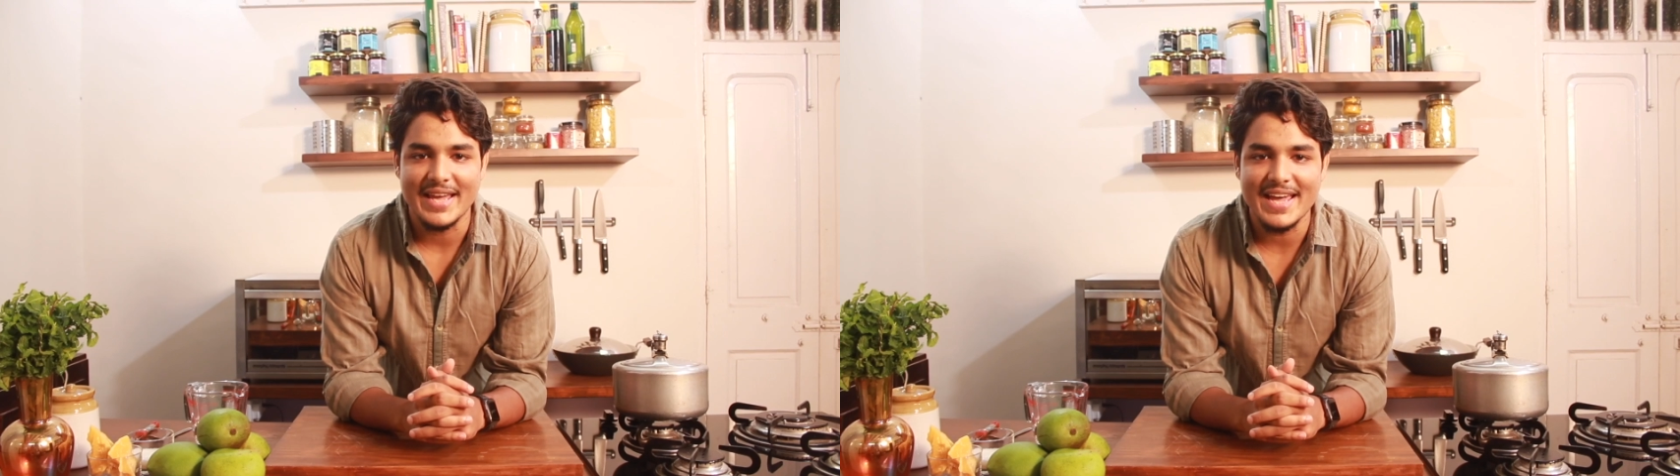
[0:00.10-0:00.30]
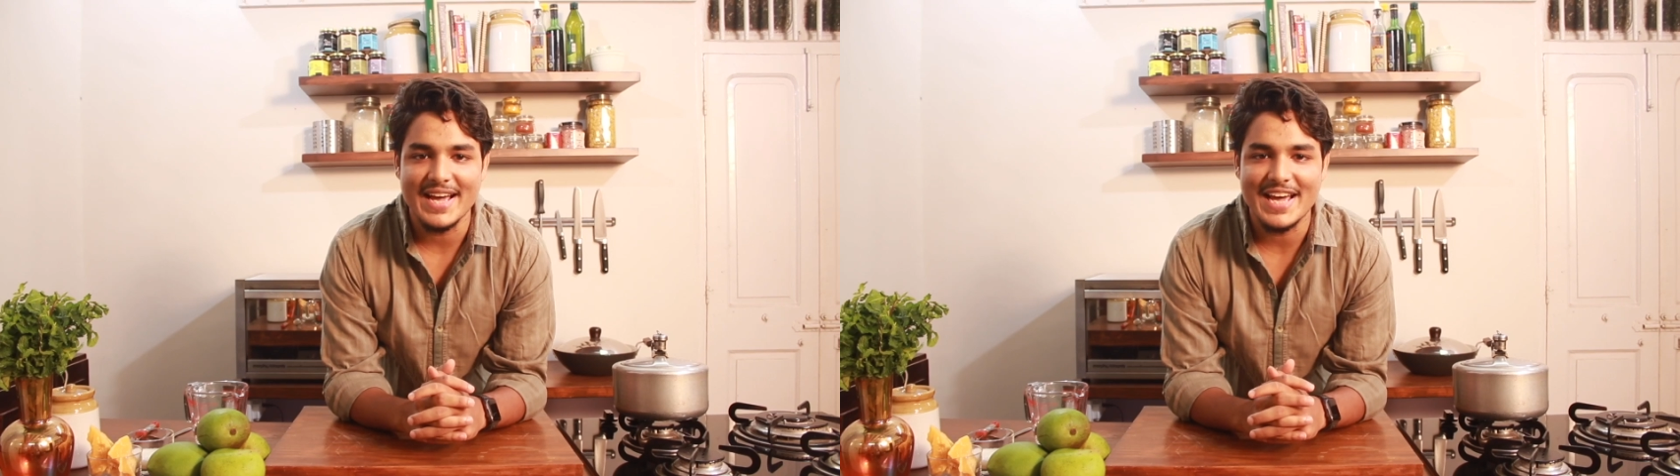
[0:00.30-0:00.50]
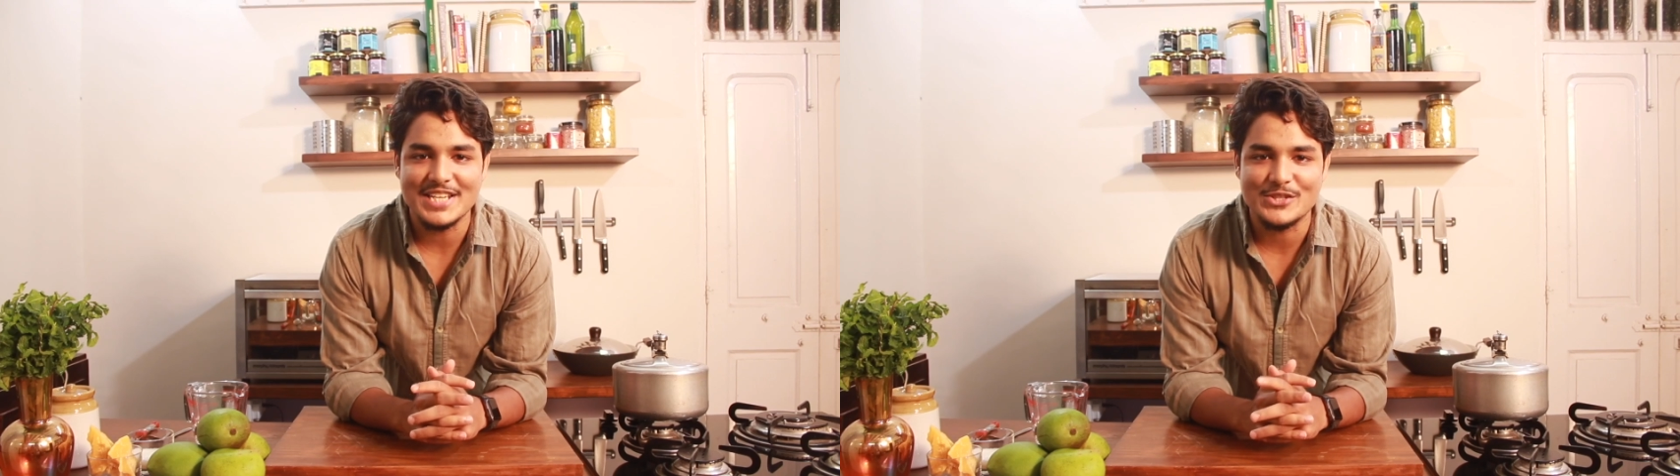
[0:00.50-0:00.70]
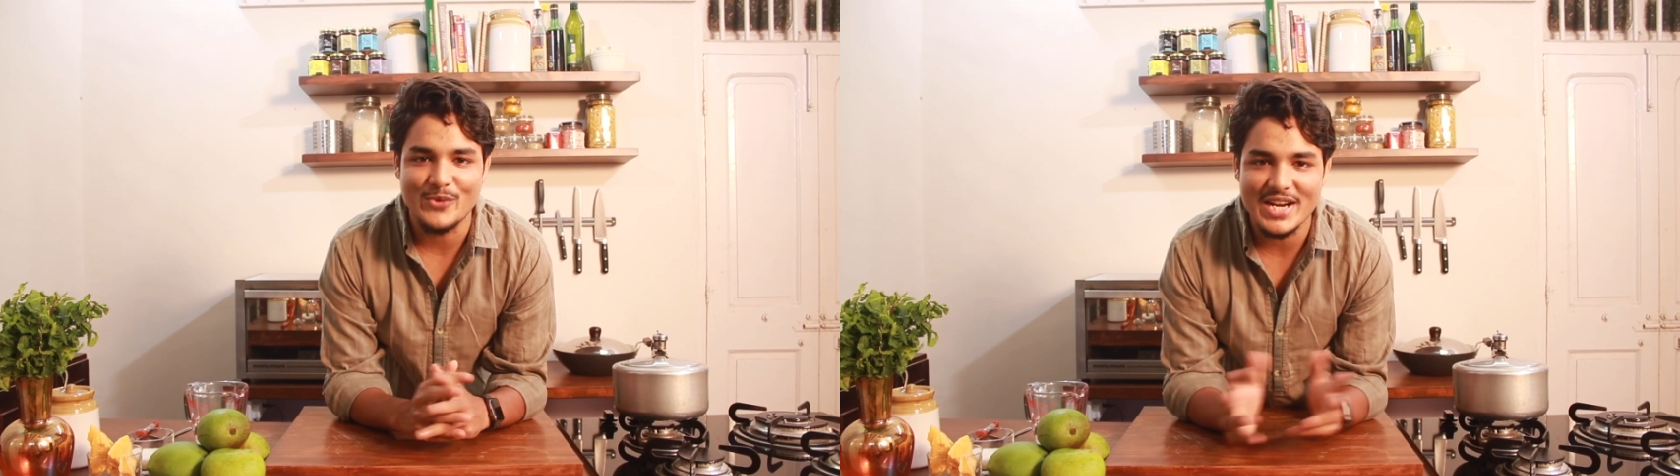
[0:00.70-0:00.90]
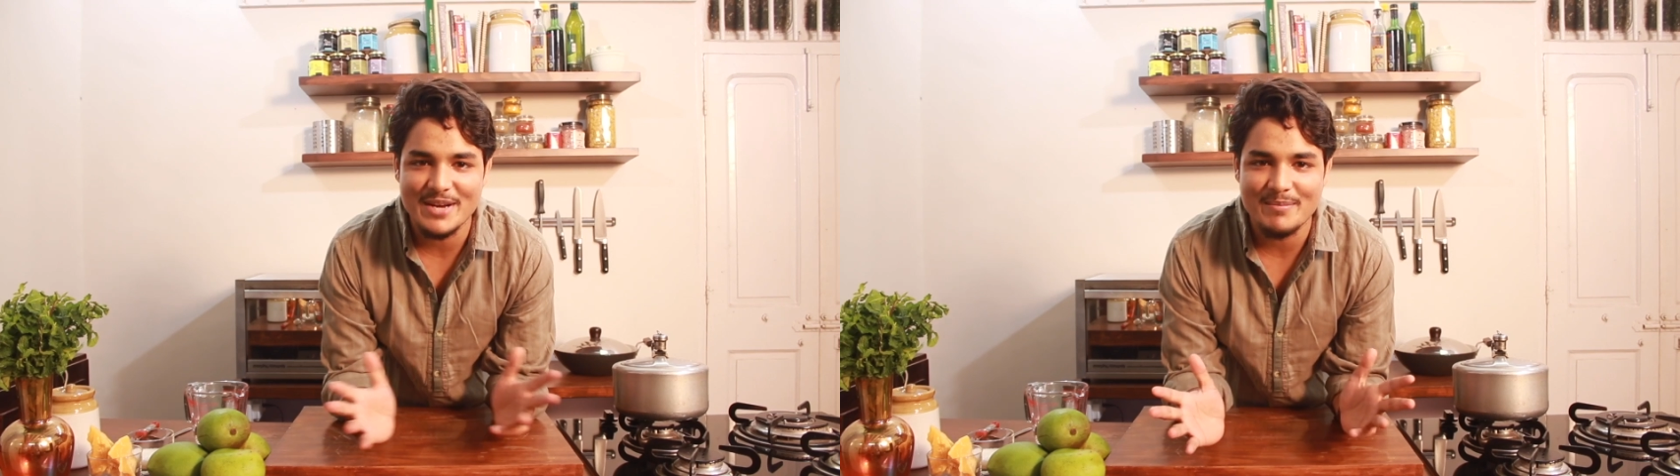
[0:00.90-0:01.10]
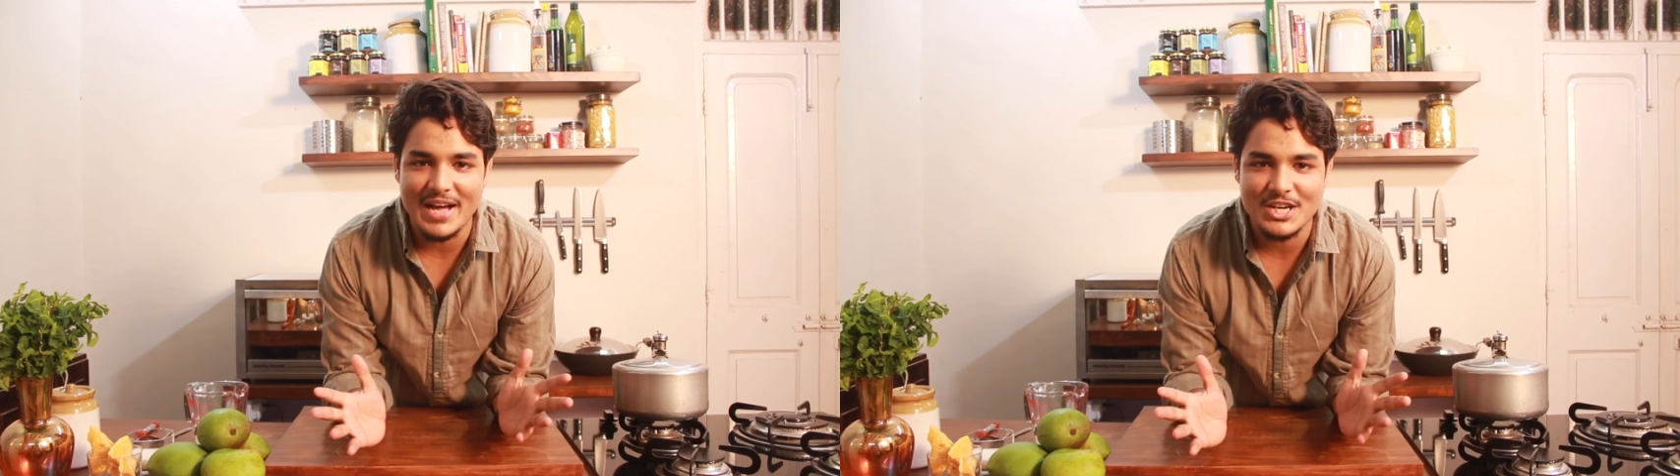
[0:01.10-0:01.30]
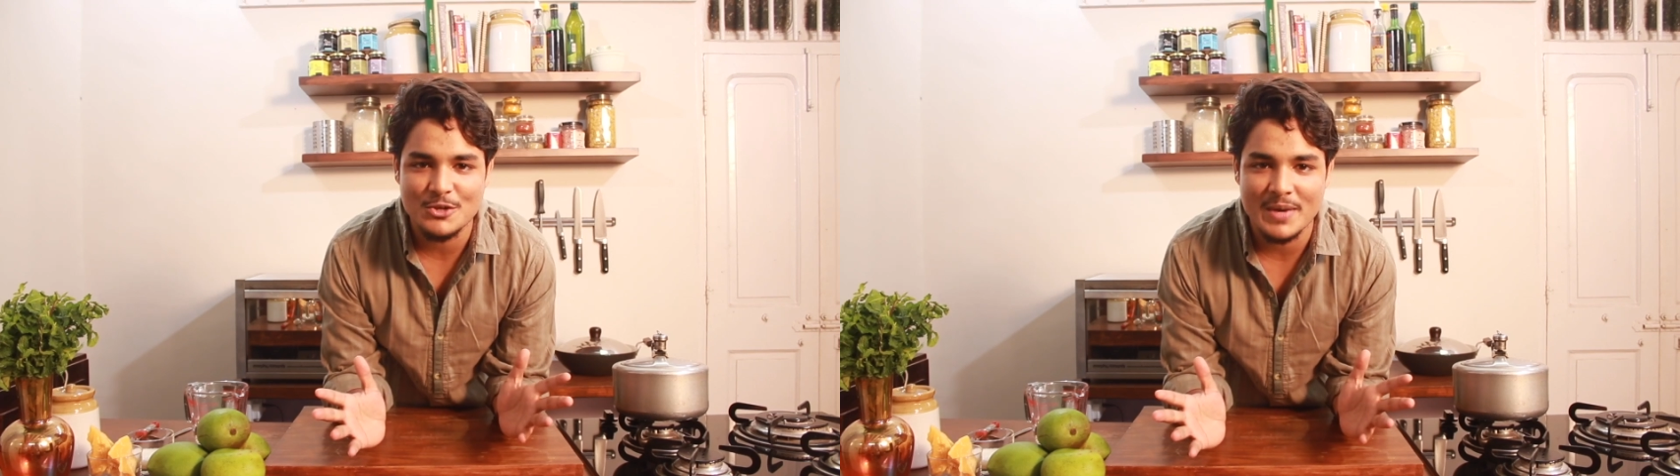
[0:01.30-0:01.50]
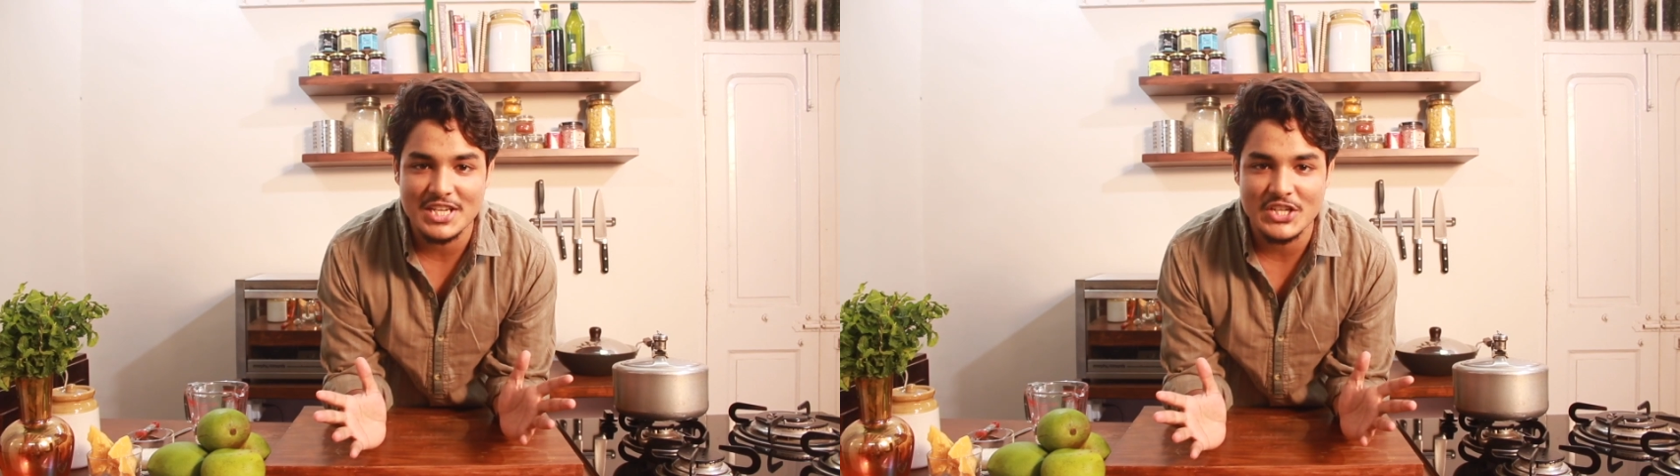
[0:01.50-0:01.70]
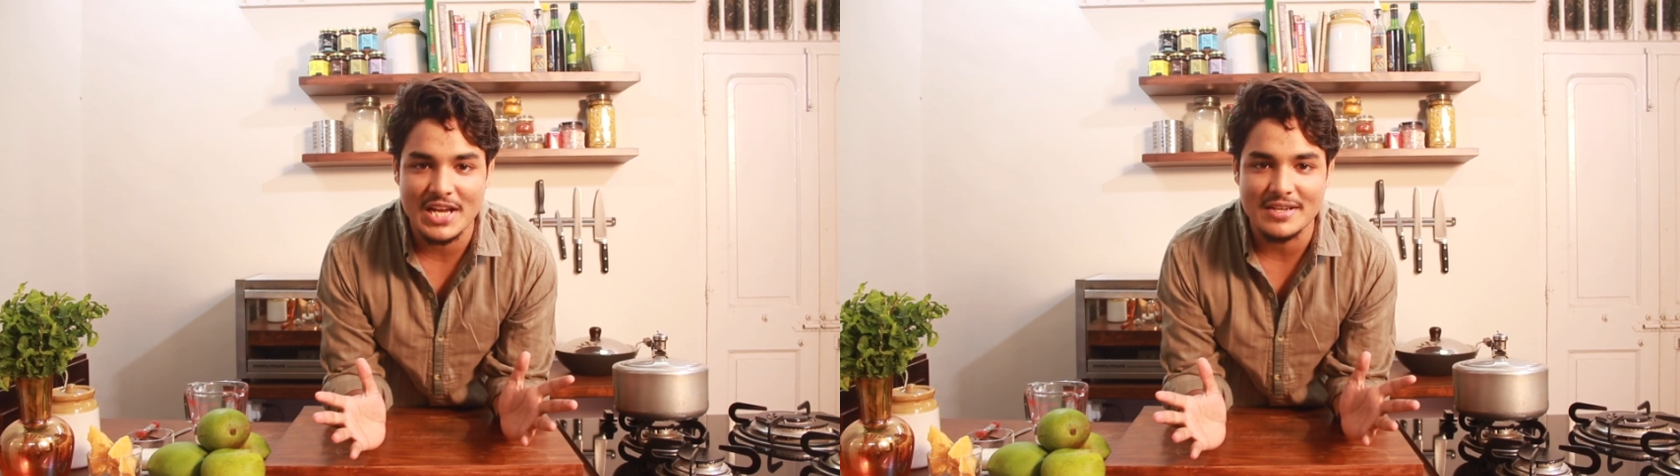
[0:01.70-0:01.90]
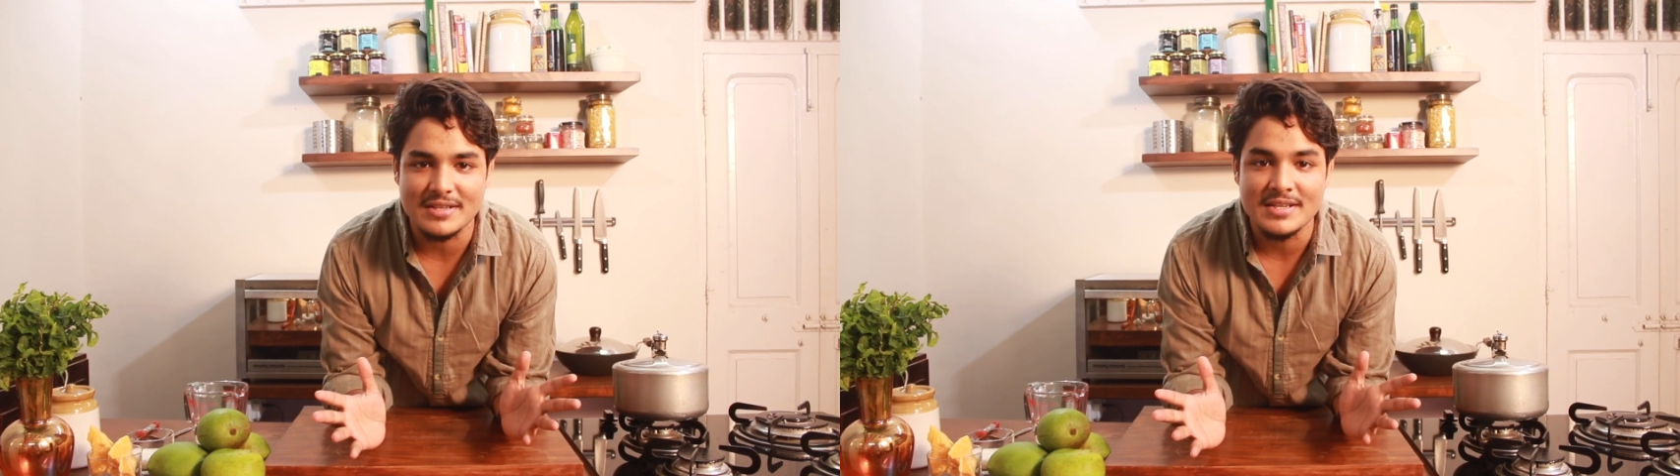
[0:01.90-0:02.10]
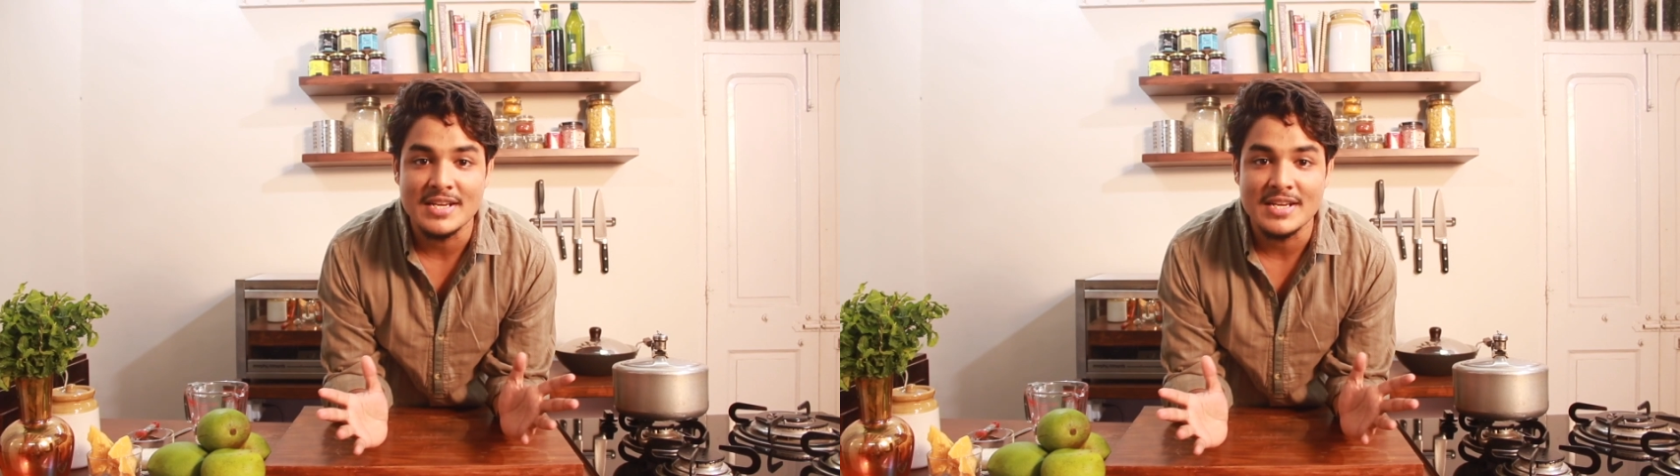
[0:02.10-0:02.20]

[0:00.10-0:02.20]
Hey guys, welcome back to my channel.